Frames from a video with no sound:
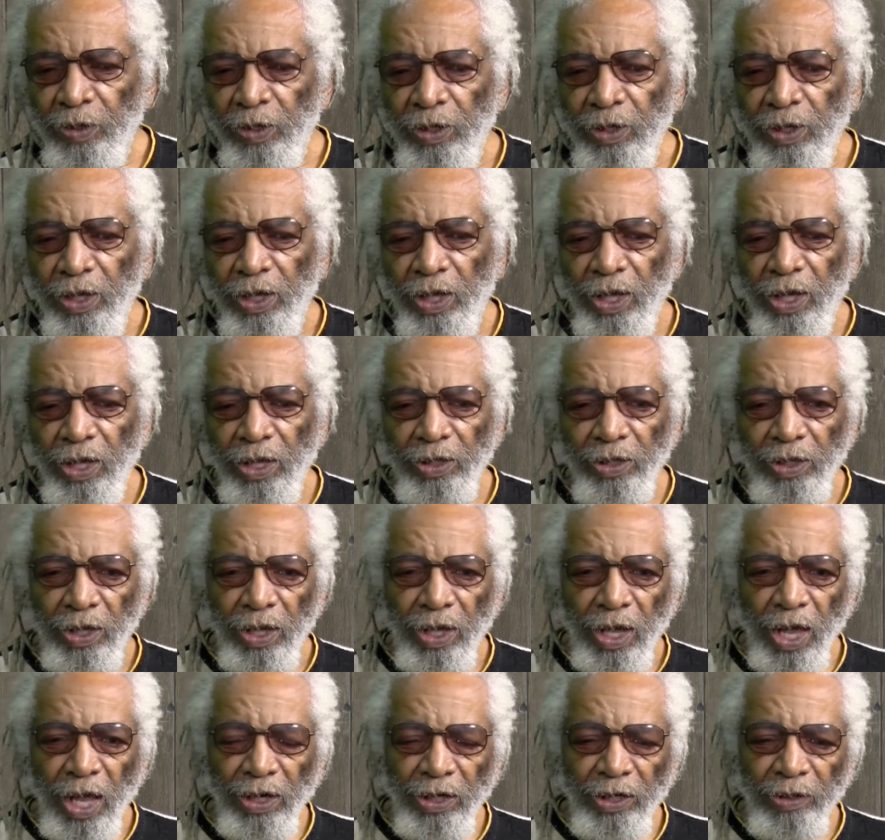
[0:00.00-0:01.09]
And
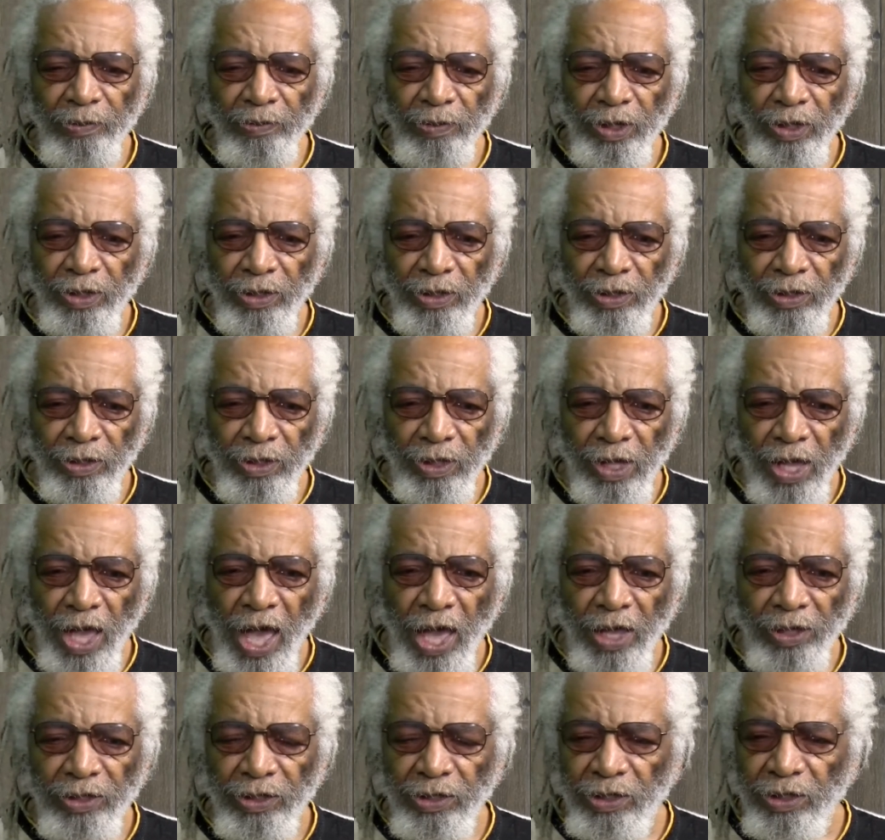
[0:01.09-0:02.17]
I lament the
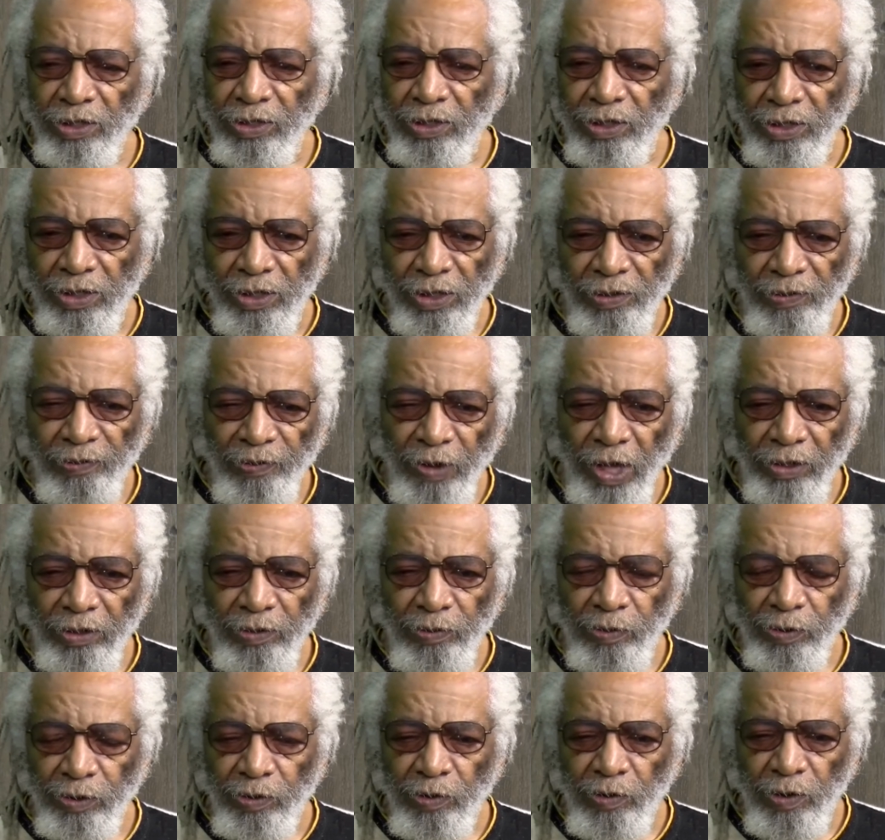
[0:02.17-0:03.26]
ideas of the fact
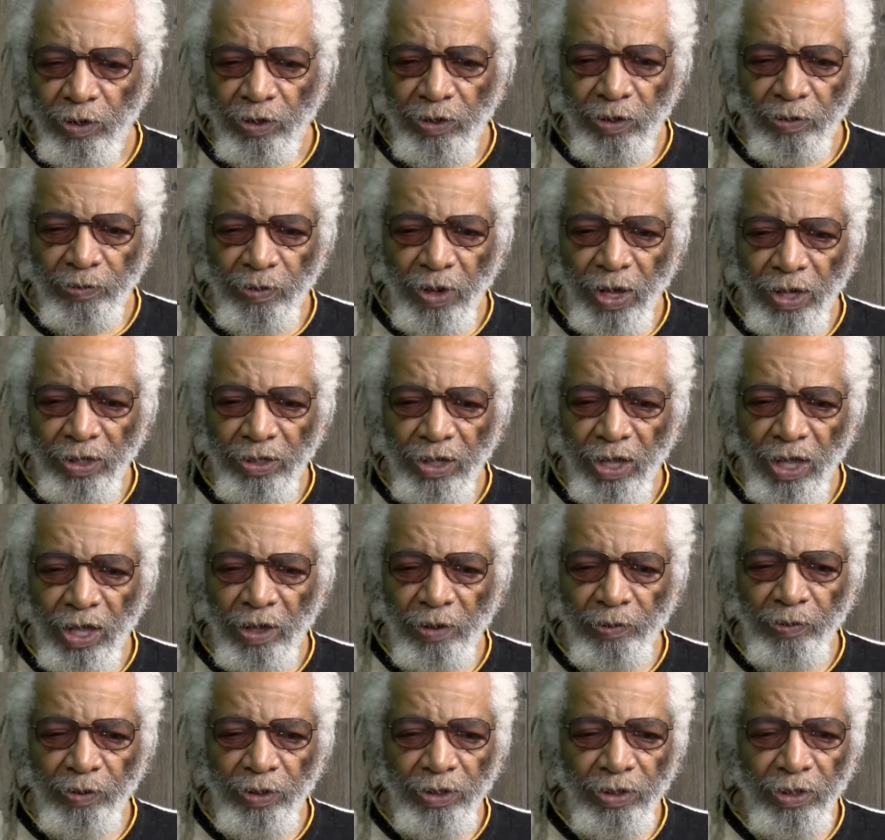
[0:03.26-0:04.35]
of what's going on right
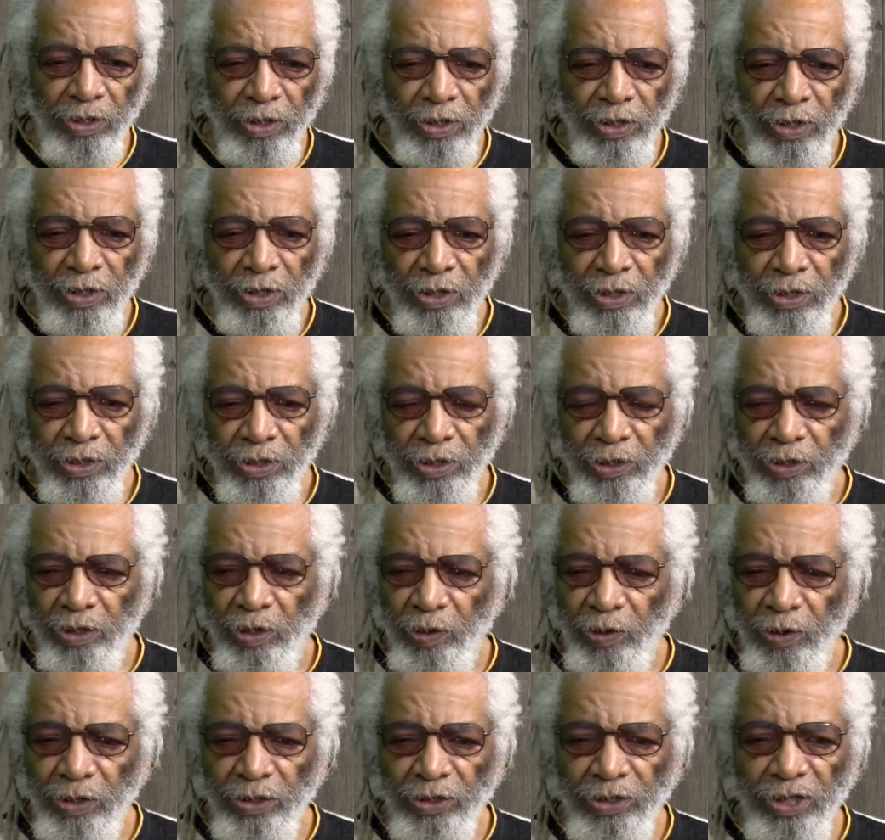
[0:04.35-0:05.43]
now with the
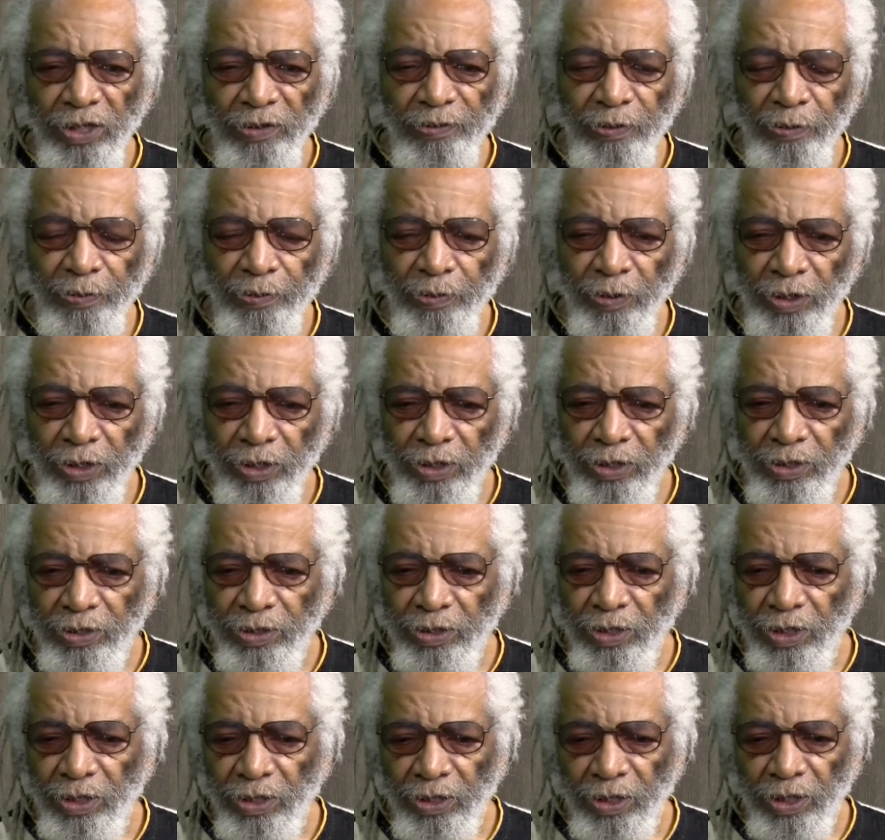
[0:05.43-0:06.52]
current chief of police
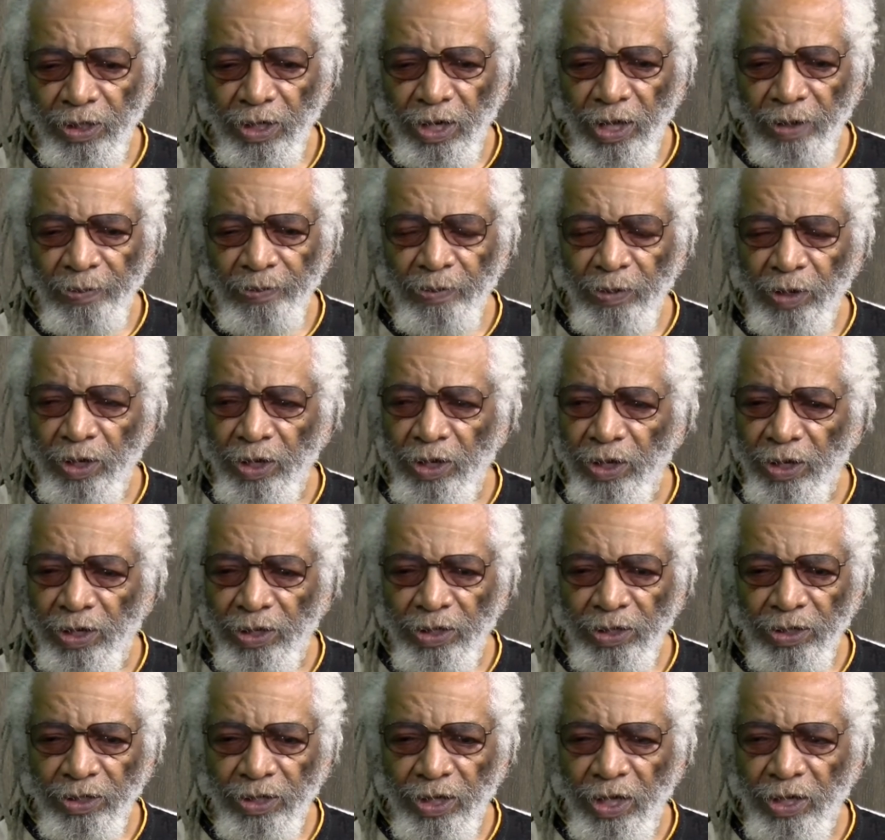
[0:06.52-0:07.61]
and our mayor
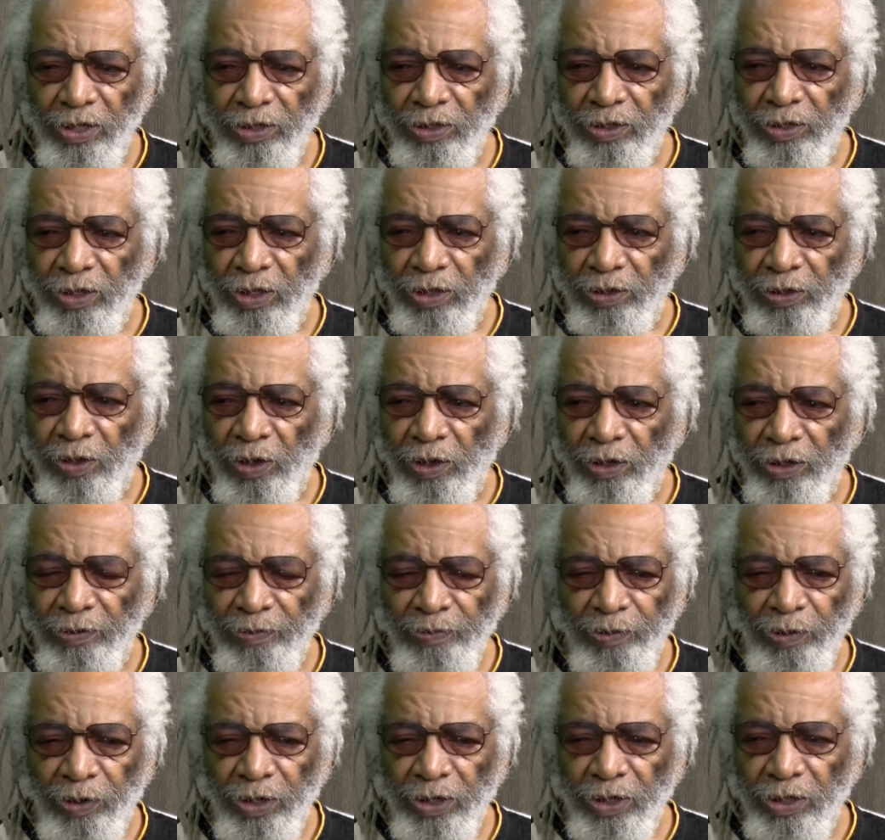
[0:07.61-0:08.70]
engaged in the thought of
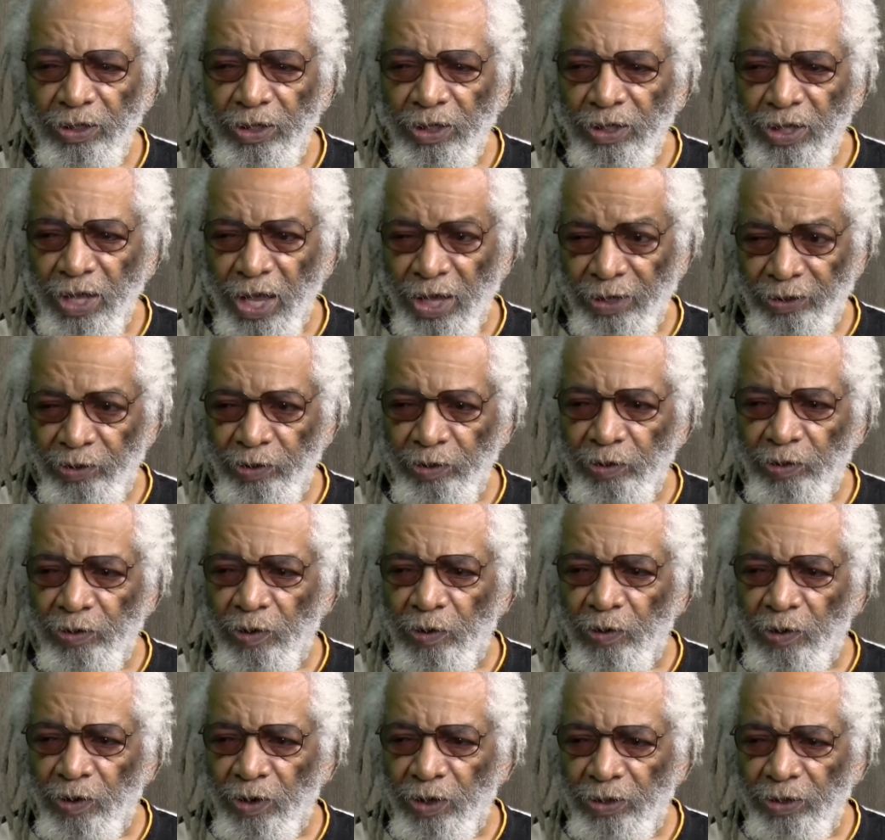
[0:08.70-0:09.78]
bringing the National
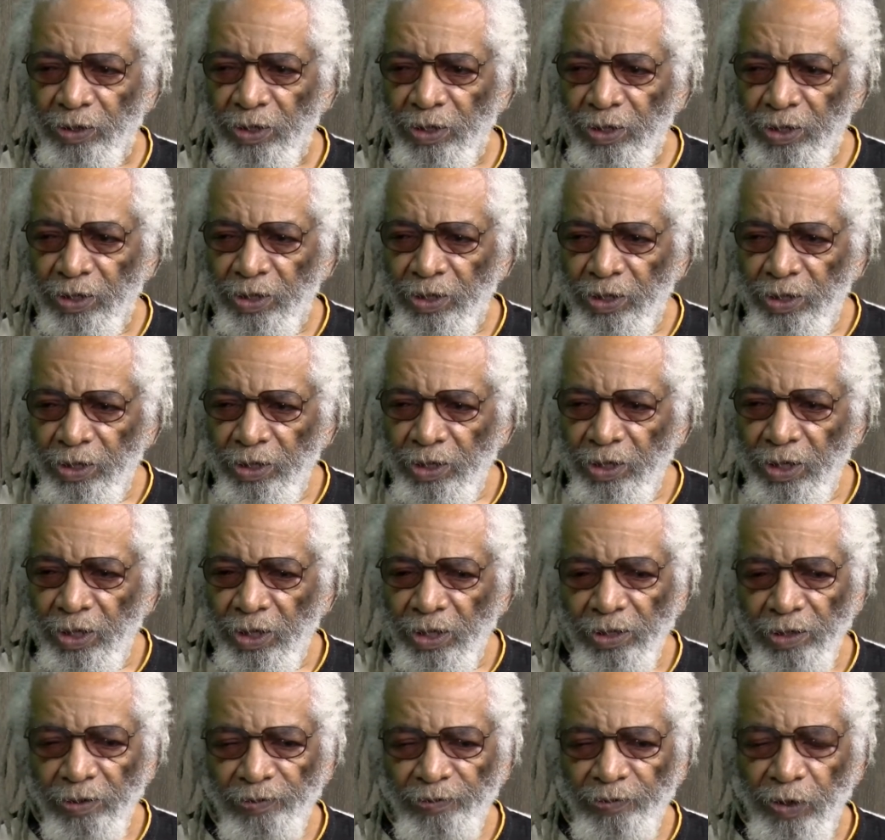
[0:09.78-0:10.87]
Guard
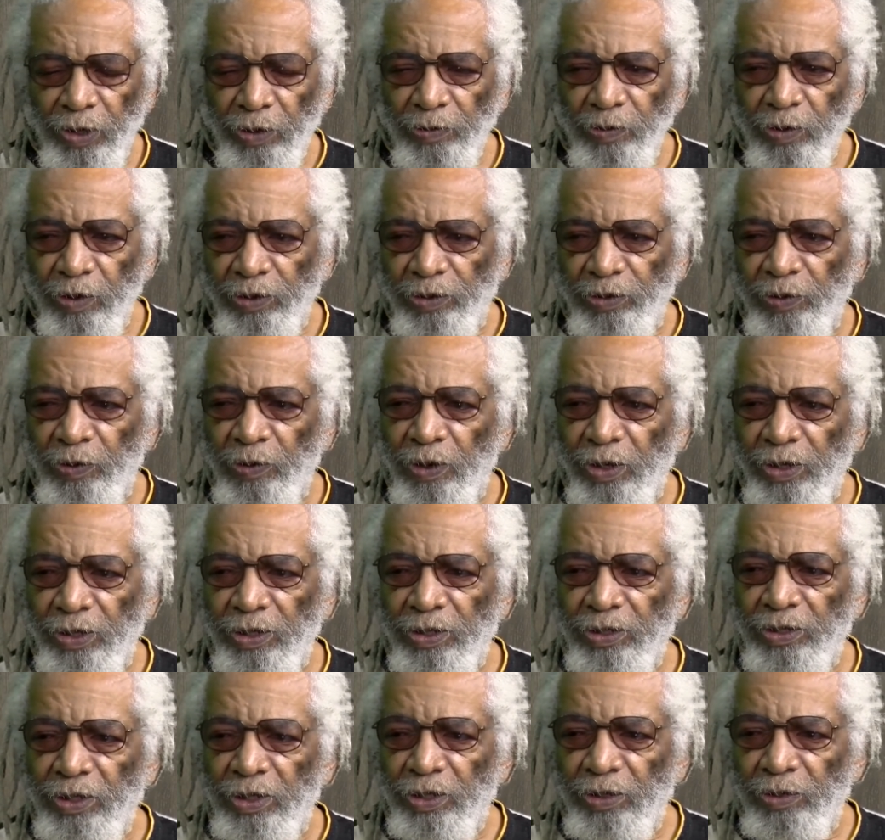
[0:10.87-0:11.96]
and the federal
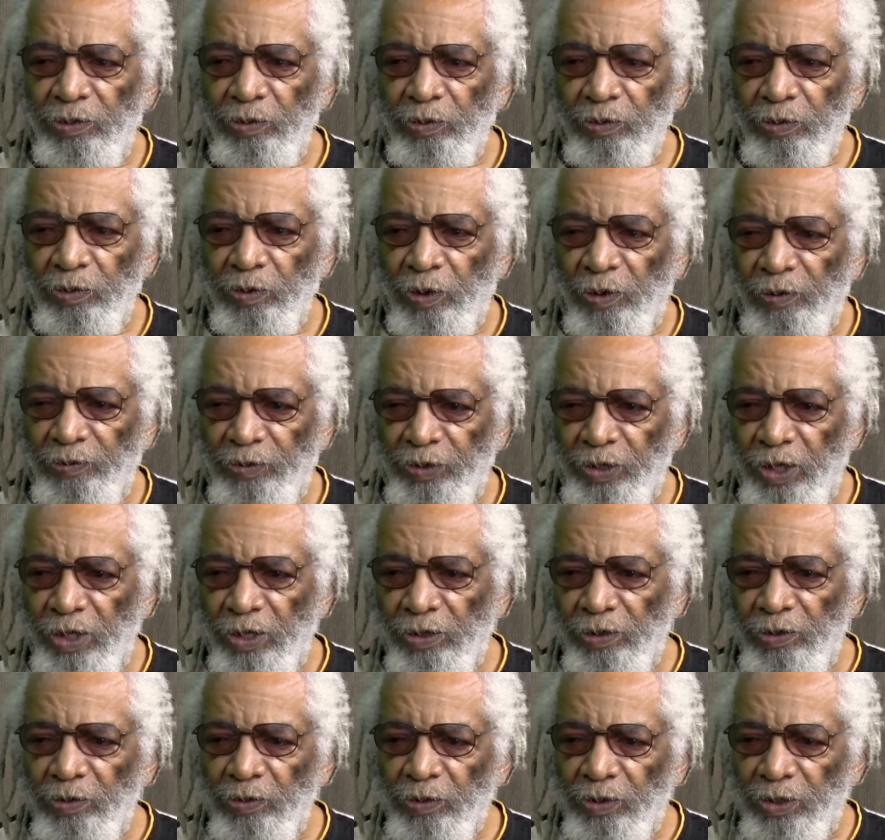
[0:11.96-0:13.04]
authorities into North St.
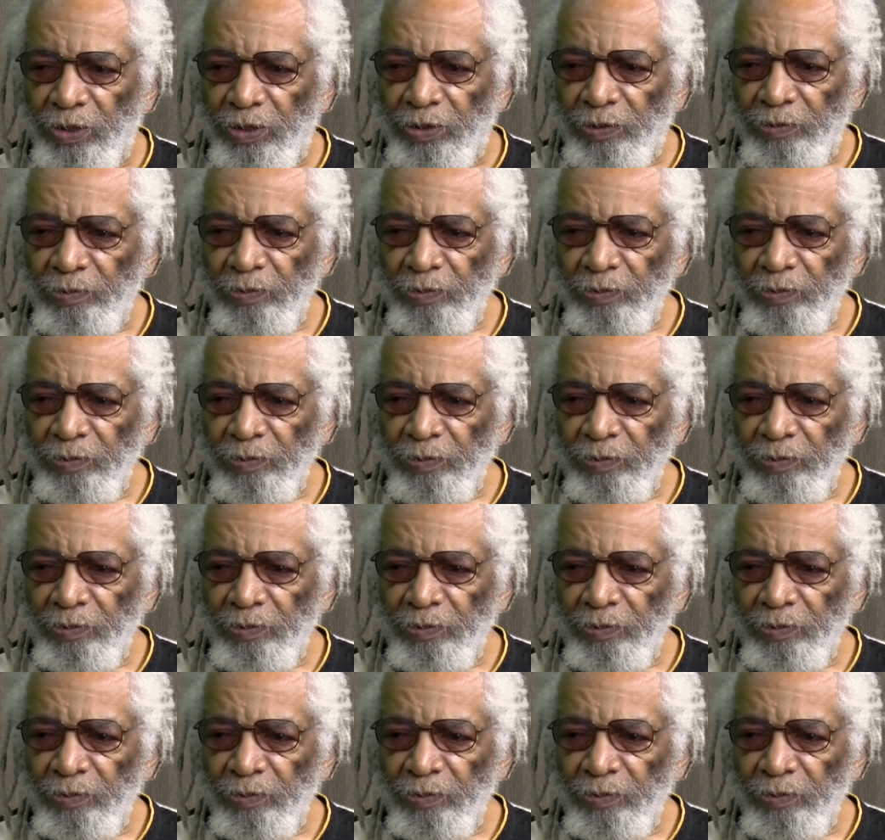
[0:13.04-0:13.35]
Louis